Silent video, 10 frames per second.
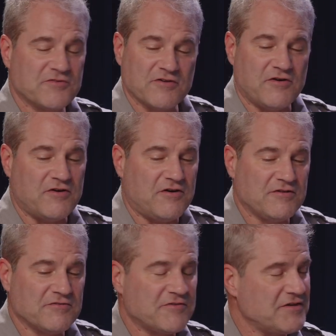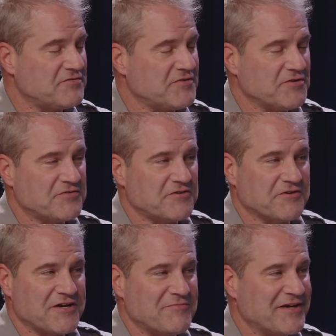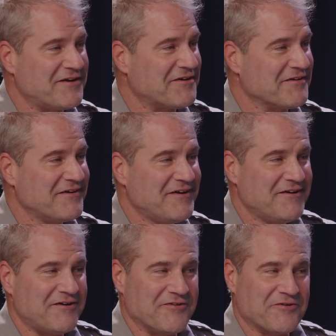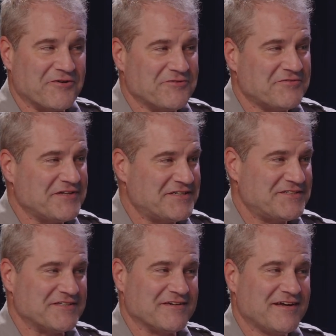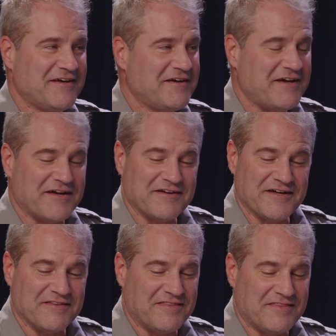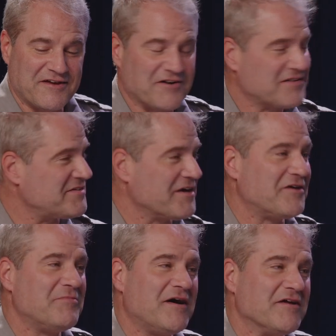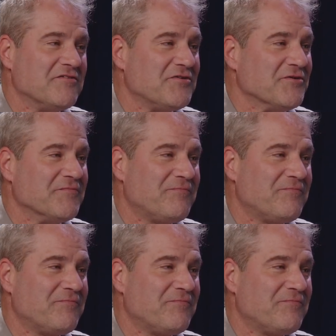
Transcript: All of these folks that are coming here on their own volition, and they're excited about it too.